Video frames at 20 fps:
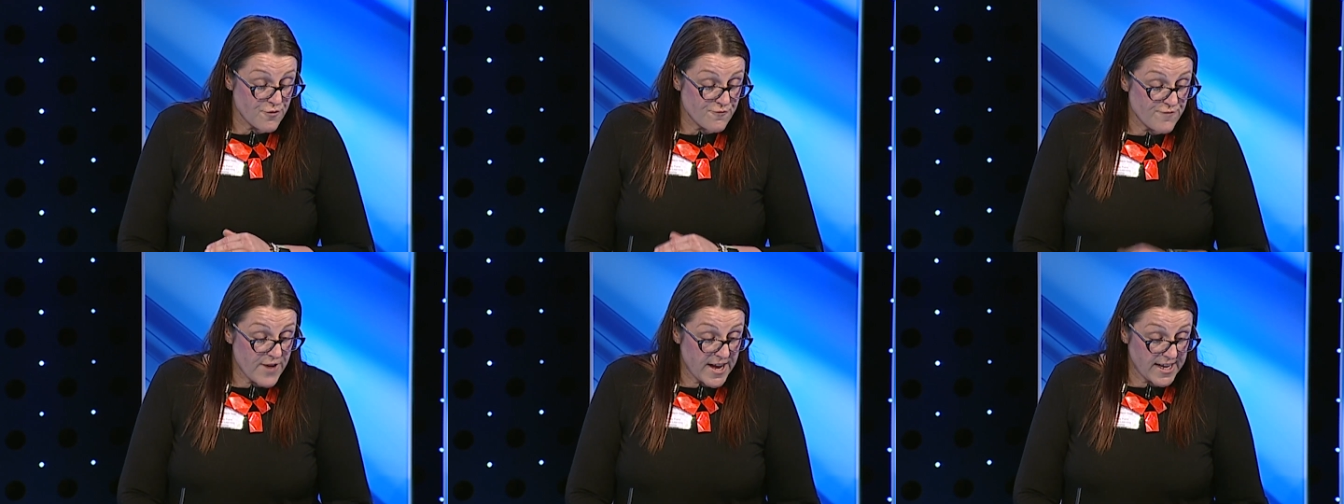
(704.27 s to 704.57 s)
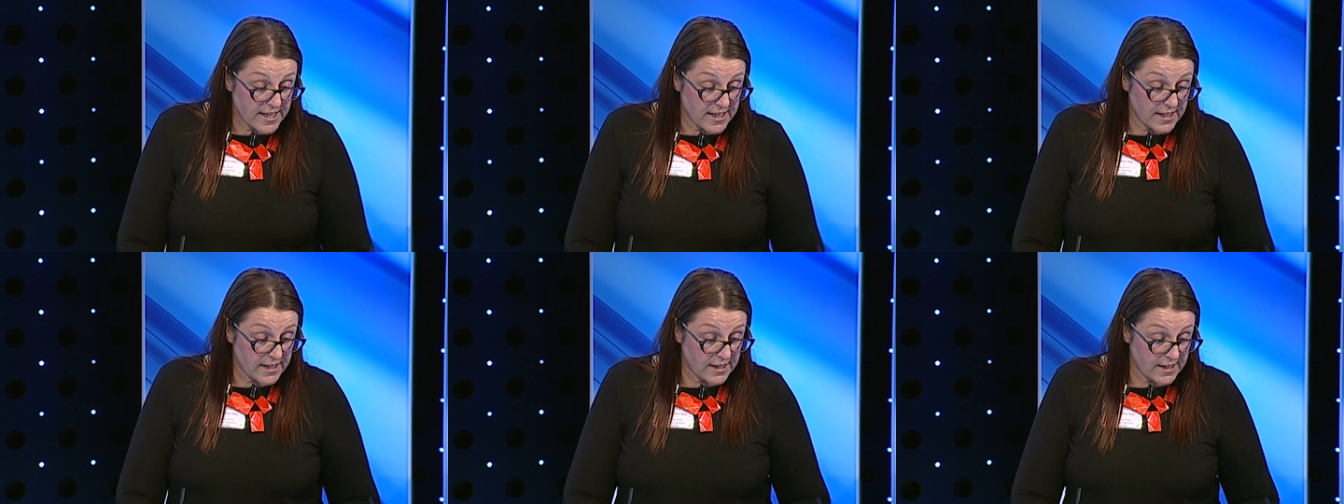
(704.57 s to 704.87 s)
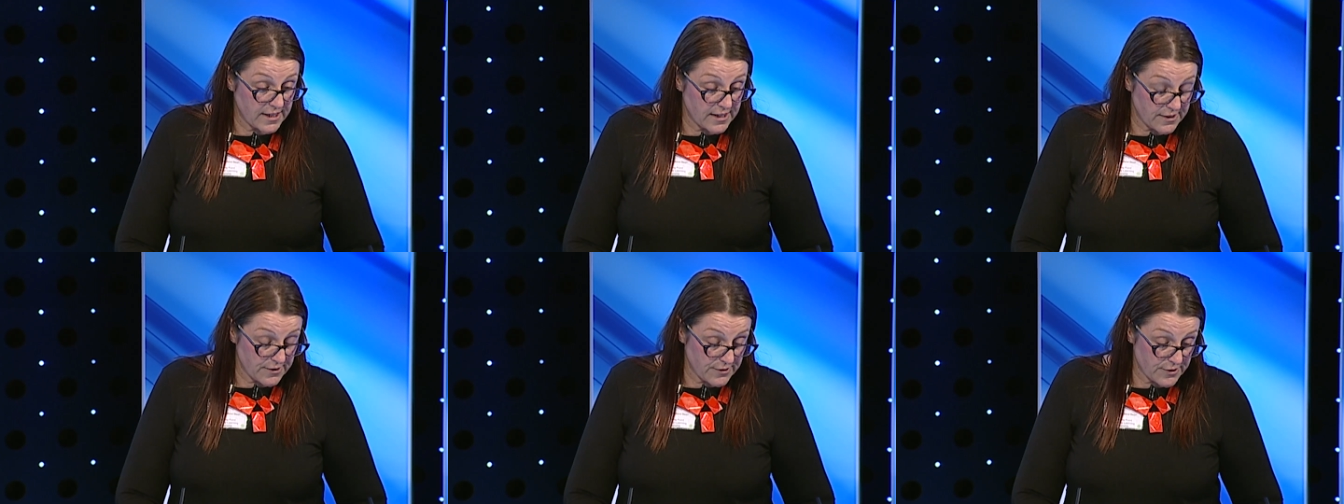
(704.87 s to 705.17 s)

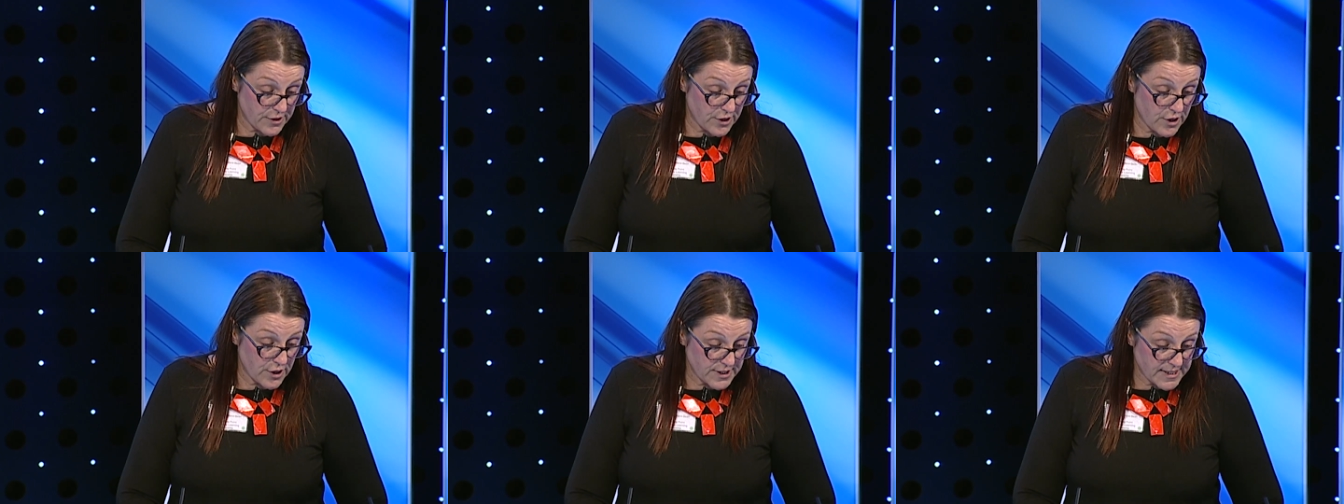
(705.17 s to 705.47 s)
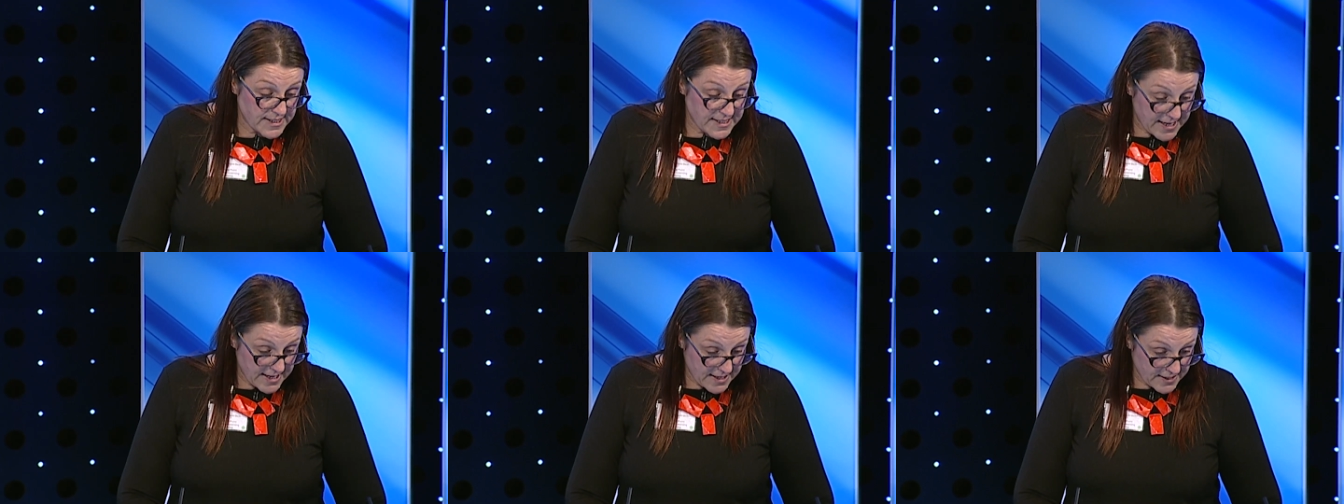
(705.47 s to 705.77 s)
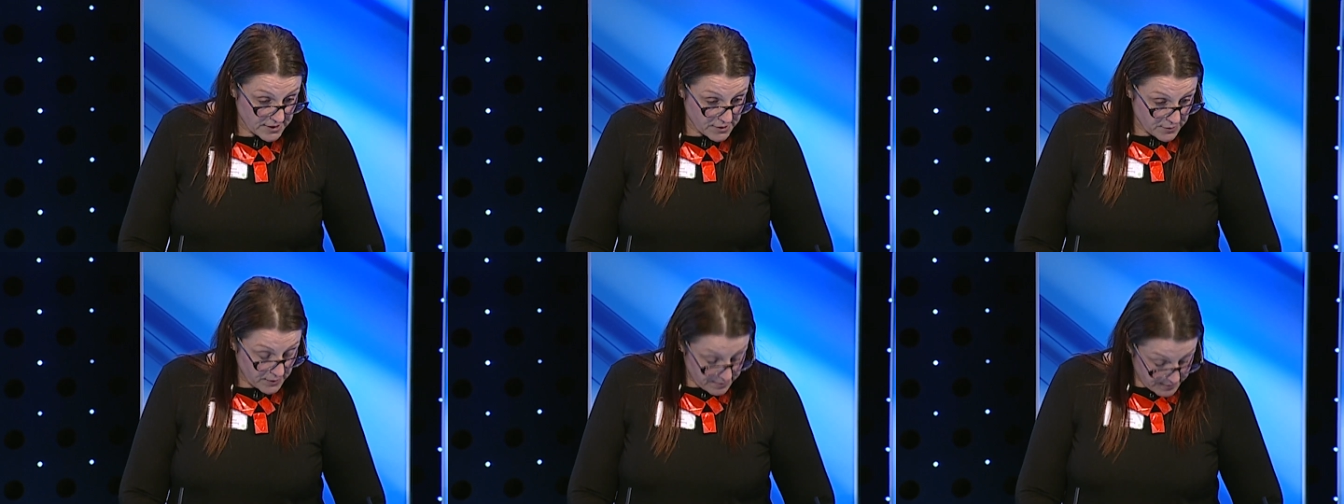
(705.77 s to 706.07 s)
regular
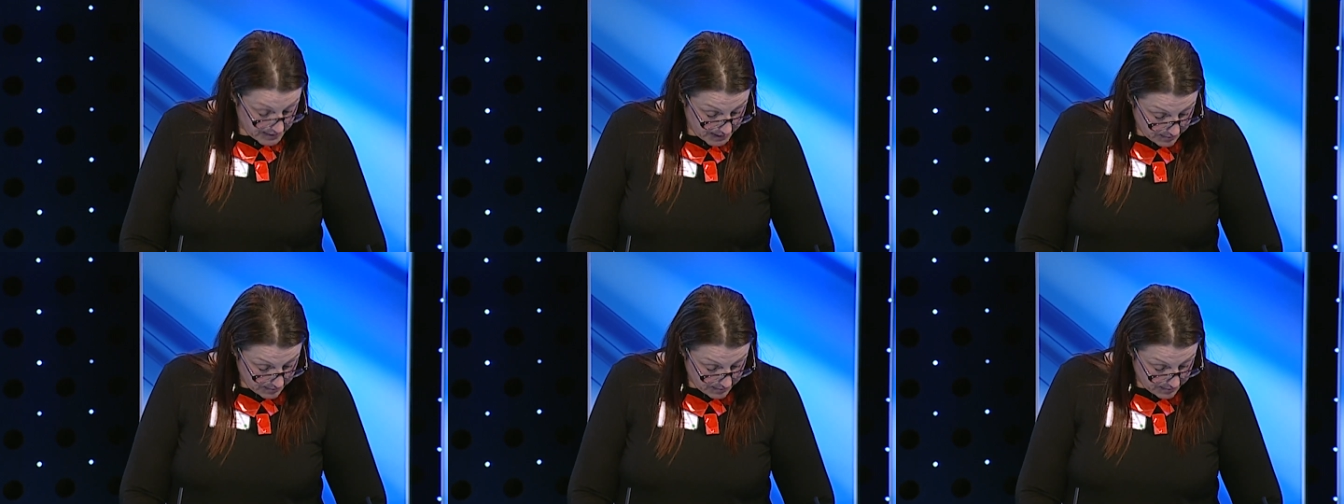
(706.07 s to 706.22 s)
contact with